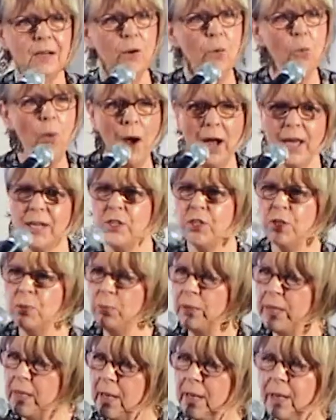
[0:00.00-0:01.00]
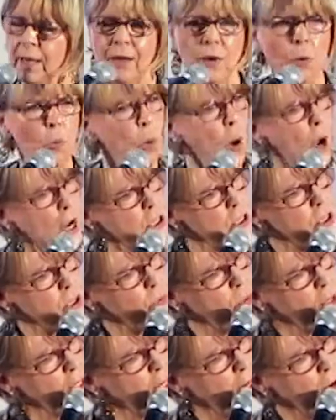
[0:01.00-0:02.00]
Why should
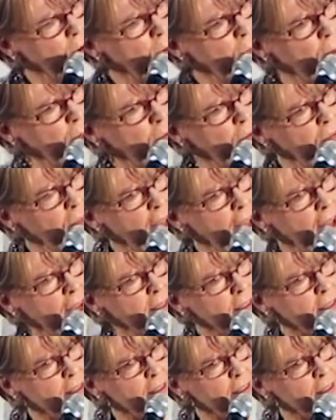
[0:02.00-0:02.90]
we care about that?